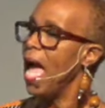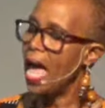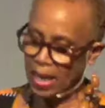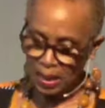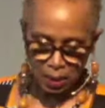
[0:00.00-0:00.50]

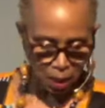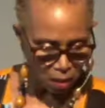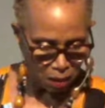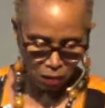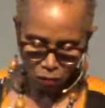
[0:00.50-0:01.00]
and
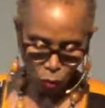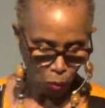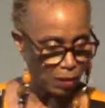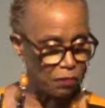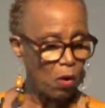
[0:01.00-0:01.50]
the
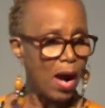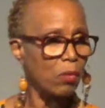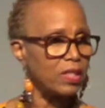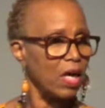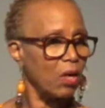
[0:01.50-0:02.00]
24
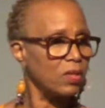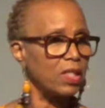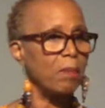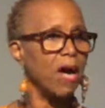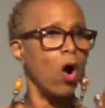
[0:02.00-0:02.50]
hours I was
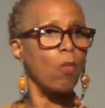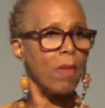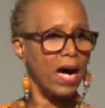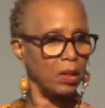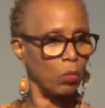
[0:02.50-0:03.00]
there, my whole
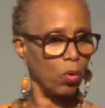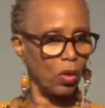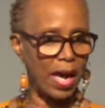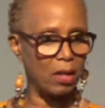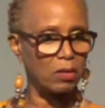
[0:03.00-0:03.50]
body broke
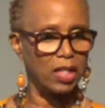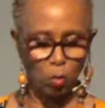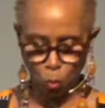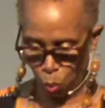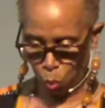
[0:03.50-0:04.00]
out
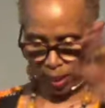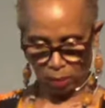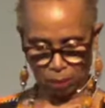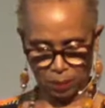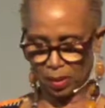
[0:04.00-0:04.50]
in
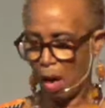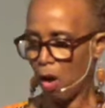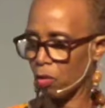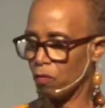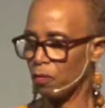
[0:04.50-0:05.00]
welts
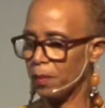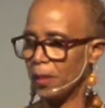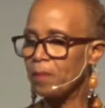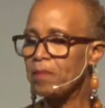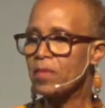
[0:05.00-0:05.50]
all over me.
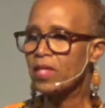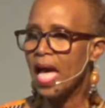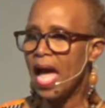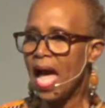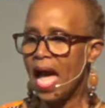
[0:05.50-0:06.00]

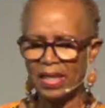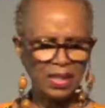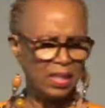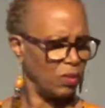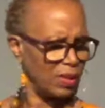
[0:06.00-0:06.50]
And
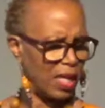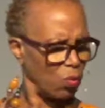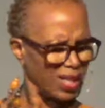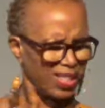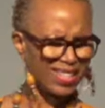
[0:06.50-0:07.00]
he was like,
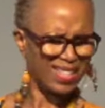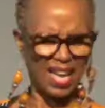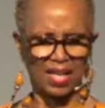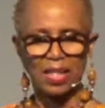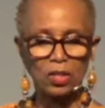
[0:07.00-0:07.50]
what is
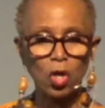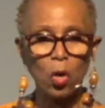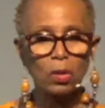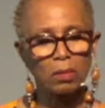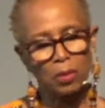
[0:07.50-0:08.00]
that? And I
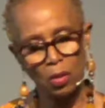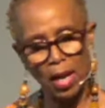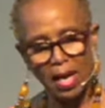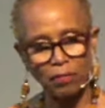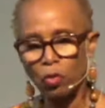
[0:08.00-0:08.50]
told him, you know, I
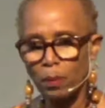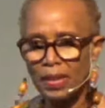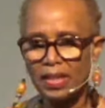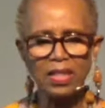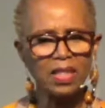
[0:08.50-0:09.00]
have
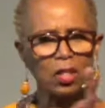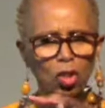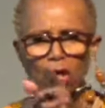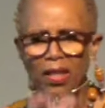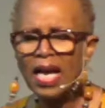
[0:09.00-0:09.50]
lupus. He said,
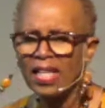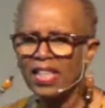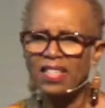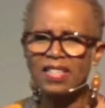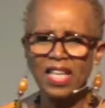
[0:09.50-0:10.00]
look,
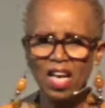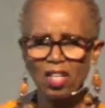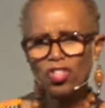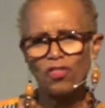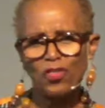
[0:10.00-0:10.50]
the
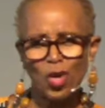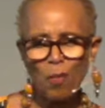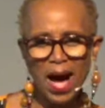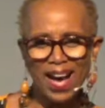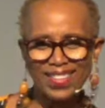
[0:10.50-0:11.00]
cells of your
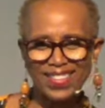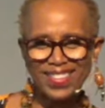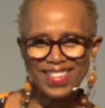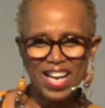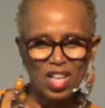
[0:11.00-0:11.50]

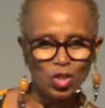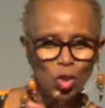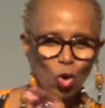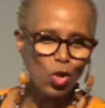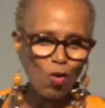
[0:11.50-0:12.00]
body
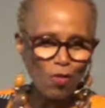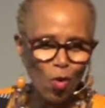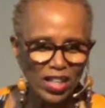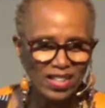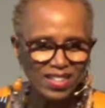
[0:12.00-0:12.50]
know your
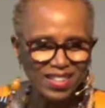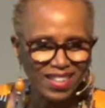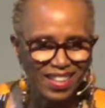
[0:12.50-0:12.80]
voice.